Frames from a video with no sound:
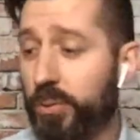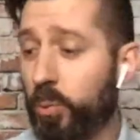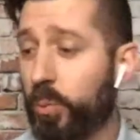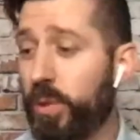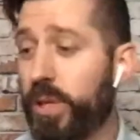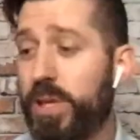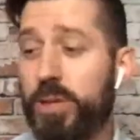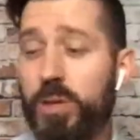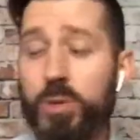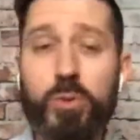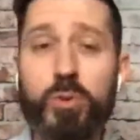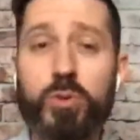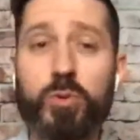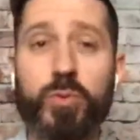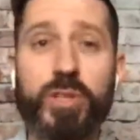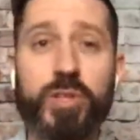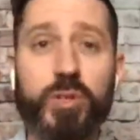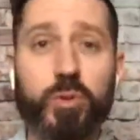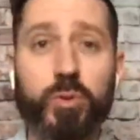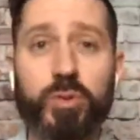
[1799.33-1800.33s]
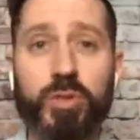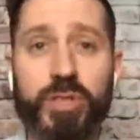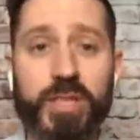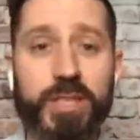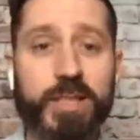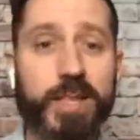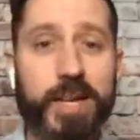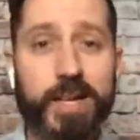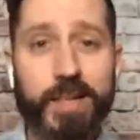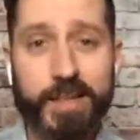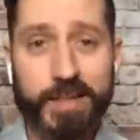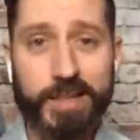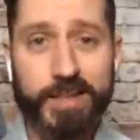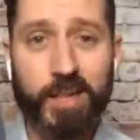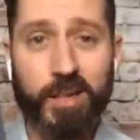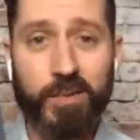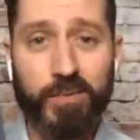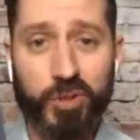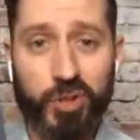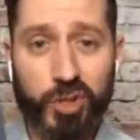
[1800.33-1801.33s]
We use resources like the
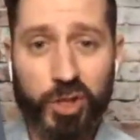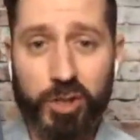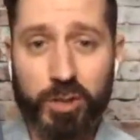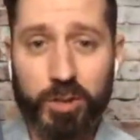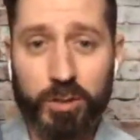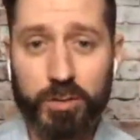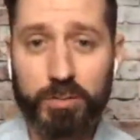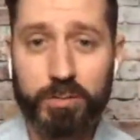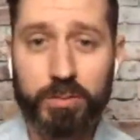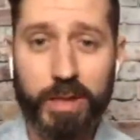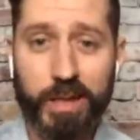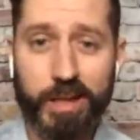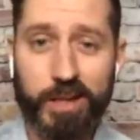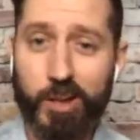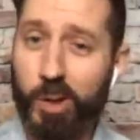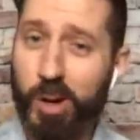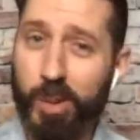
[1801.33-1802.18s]
self-journal. I know